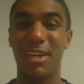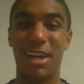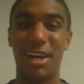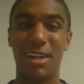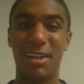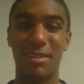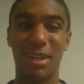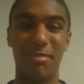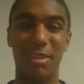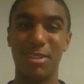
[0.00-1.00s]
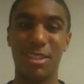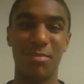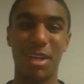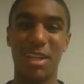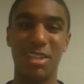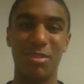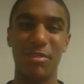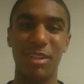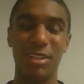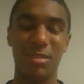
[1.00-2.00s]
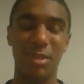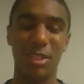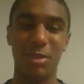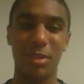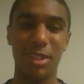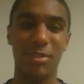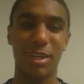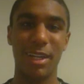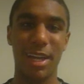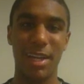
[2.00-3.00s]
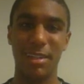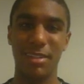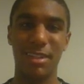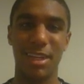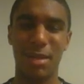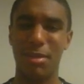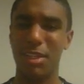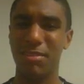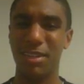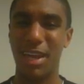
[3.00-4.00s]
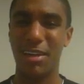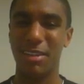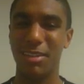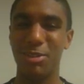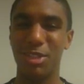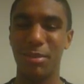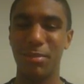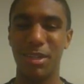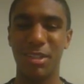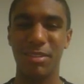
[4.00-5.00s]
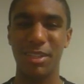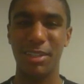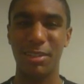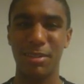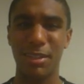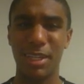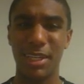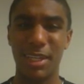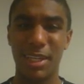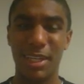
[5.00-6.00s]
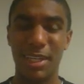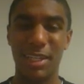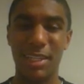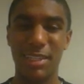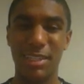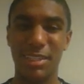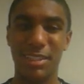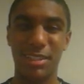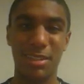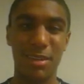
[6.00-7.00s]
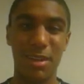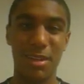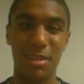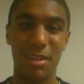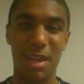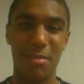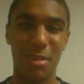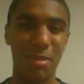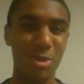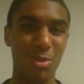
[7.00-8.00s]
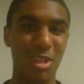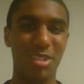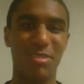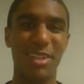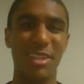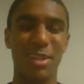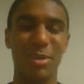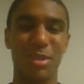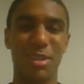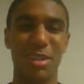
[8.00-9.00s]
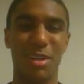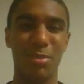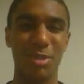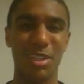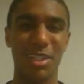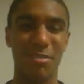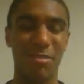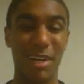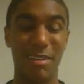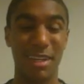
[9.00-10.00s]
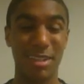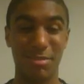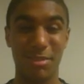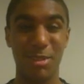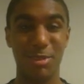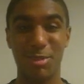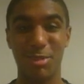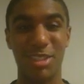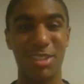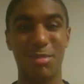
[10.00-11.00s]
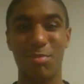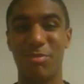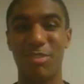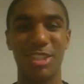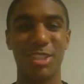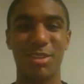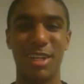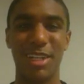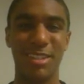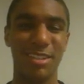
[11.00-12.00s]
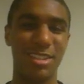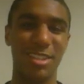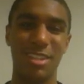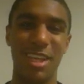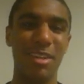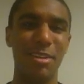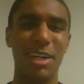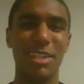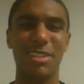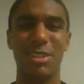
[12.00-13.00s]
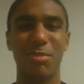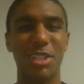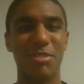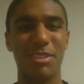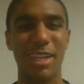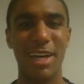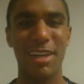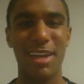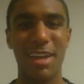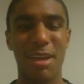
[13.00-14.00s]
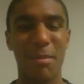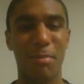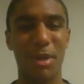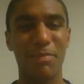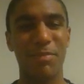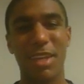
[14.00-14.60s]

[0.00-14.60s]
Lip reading: I've noticed that my last few videos have been doing really great, and I believe now the new Jimmy Butler video is now my most watched video, almost getting to 5,000 views, which is just great. Just thank you guys so much for that. But